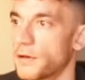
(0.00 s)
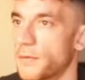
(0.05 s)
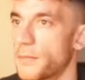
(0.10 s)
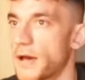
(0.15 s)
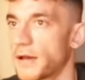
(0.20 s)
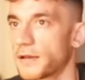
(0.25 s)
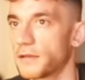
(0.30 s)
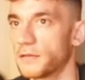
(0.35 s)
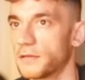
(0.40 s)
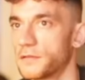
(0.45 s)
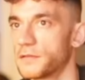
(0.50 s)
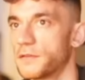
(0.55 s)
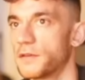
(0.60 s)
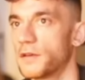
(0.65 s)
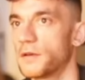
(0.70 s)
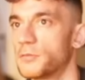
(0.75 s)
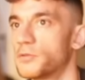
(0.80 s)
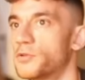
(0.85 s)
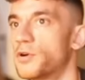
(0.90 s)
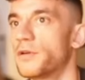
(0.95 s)
go back into
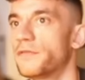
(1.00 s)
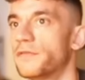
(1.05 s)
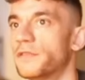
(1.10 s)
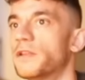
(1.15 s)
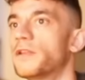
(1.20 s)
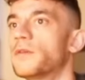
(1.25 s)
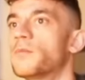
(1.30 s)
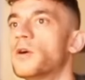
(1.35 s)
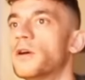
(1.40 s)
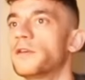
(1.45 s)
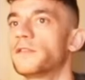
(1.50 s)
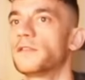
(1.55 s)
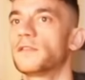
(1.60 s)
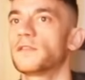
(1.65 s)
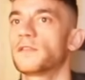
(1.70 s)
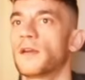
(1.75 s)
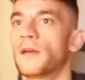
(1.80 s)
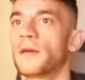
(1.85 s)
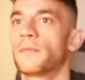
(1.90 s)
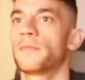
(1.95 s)
terminal. Hopefully it works
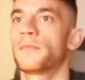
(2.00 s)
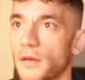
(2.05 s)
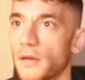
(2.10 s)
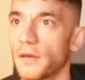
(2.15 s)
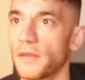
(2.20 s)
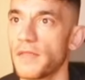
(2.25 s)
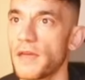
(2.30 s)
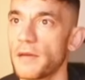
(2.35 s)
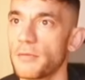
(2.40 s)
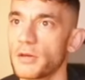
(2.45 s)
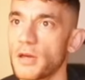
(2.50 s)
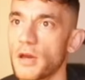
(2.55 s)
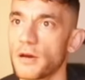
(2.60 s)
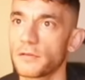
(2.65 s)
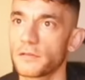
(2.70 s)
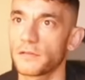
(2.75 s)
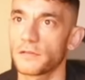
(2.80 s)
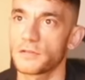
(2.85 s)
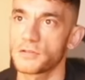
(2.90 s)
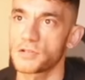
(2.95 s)
this time. And there we go,
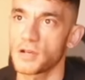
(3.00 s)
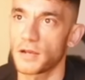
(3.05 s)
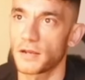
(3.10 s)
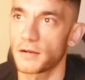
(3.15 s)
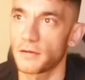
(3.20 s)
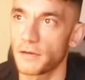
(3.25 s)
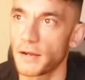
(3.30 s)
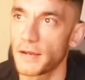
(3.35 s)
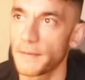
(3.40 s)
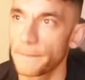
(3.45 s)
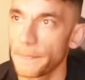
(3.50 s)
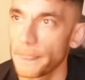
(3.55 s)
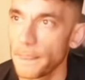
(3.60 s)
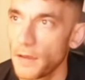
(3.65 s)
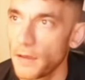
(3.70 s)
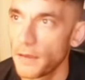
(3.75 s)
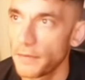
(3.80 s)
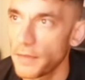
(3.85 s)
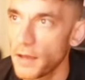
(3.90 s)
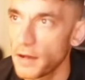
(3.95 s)
sunshine, all right?
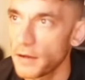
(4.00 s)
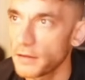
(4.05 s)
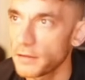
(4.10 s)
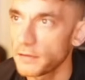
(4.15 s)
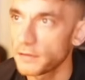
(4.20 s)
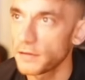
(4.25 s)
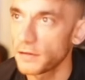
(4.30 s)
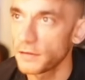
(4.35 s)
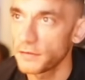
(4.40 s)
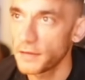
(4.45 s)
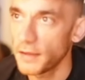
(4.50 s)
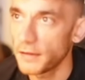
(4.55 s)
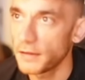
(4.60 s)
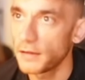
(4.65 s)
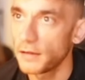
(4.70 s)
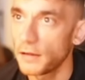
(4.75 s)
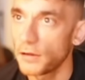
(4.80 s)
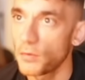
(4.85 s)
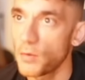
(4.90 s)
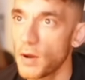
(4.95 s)
Now, it's going to take
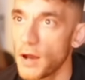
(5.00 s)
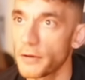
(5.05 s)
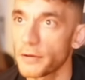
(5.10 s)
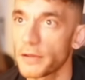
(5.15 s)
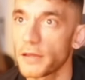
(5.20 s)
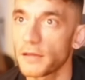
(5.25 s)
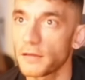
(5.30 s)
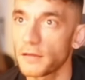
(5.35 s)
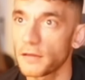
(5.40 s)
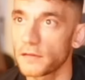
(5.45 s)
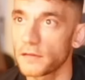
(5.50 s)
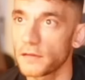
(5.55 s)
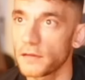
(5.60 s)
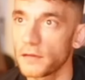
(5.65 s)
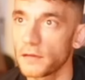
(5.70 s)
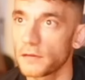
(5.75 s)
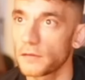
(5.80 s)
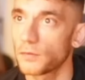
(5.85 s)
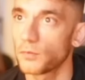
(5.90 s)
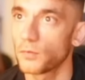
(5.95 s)
a little while here. You can
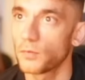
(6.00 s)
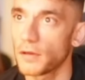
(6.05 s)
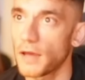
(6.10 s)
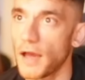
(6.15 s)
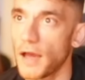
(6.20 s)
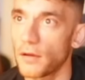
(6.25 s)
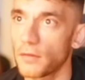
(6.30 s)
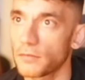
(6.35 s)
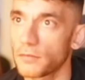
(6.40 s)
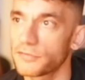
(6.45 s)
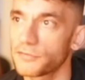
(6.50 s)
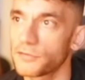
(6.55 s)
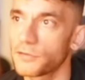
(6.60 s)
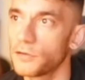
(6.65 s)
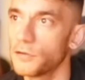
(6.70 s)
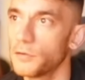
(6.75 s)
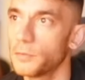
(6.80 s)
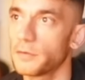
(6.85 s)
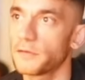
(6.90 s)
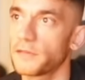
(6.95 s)
see it's at
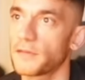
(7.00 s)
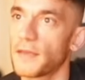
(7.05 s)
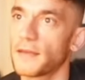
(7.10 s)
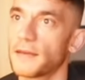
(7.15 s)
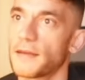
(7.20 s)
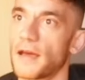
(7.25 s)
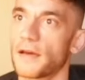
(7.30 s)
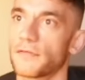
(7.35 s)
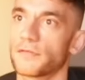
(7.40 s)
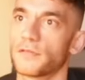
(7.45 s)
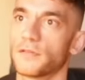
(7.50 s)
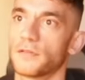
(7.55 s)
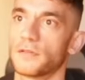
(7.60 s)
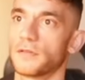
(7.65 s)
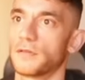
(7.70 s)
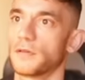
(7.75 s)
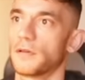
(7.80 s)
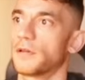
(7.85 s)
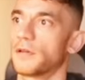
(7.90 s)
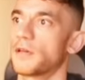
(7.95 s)
two percent
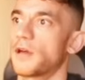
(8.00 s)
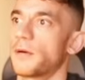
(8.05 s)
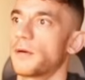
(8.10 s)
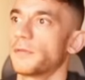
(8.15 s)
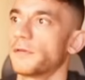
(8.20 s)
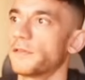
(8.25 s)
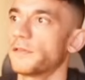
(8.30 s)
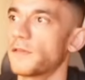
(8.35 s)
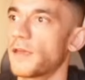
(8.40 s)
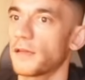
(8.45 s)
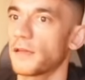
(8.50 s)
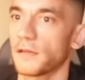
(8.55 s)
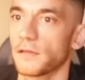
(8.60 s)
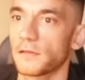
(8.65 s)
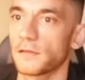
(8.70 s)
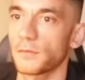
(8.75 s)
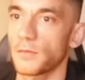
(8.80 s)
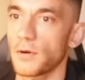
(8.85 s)
after a couple of seconds. So